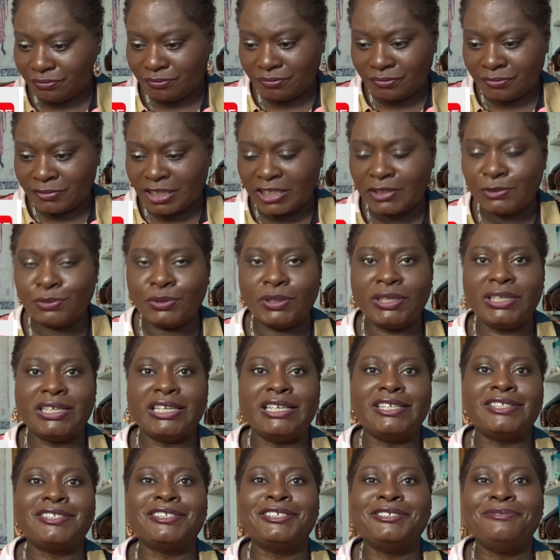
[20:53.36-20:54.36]
That's what it
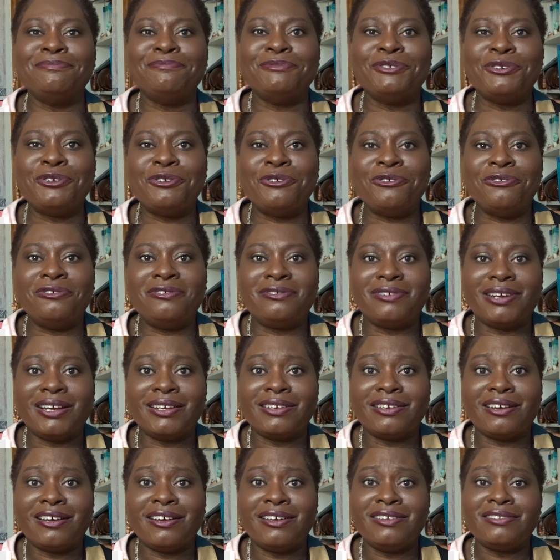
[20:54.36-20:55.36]
is. All right,
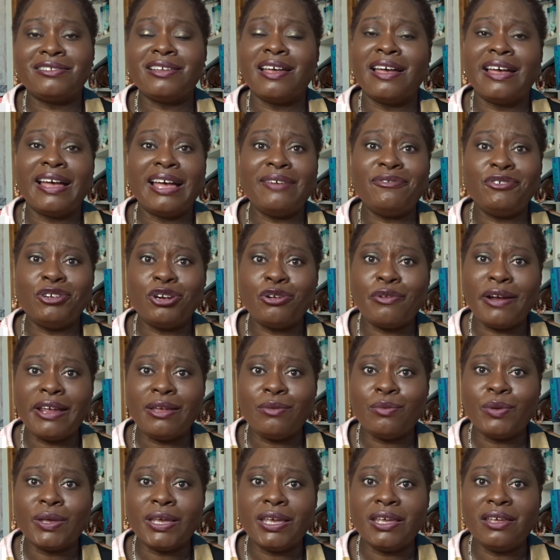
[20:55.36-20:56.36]
guys, have a great
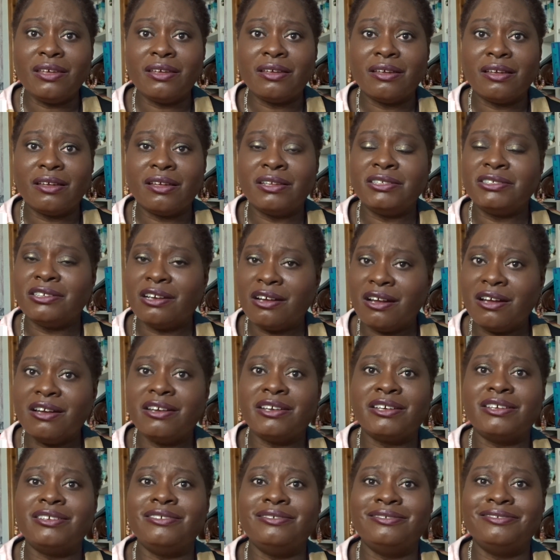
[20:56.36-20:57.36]
week, and
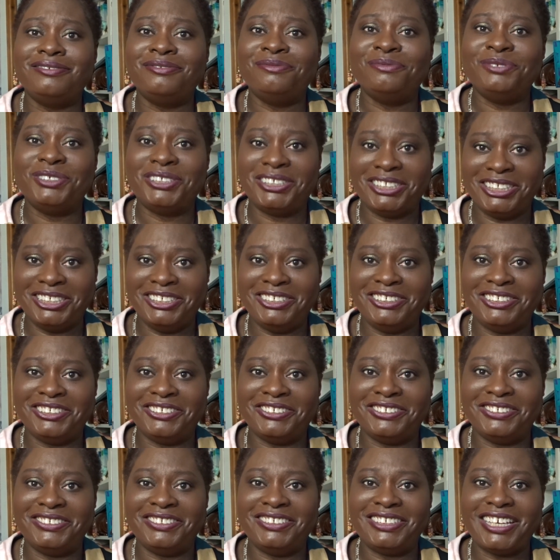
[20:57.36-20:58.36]
I will see you
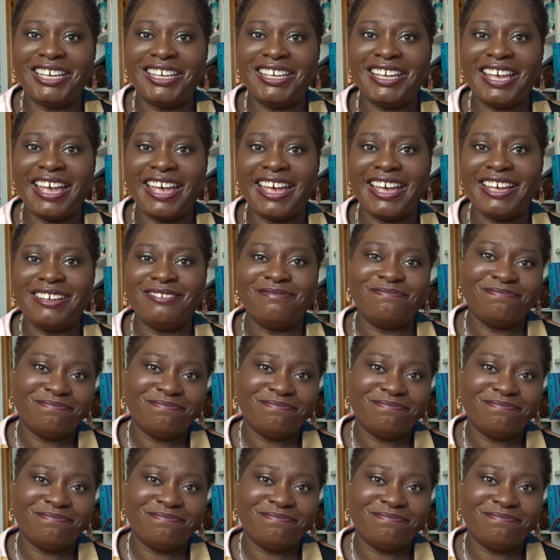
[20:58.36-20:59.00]
soon. Take care.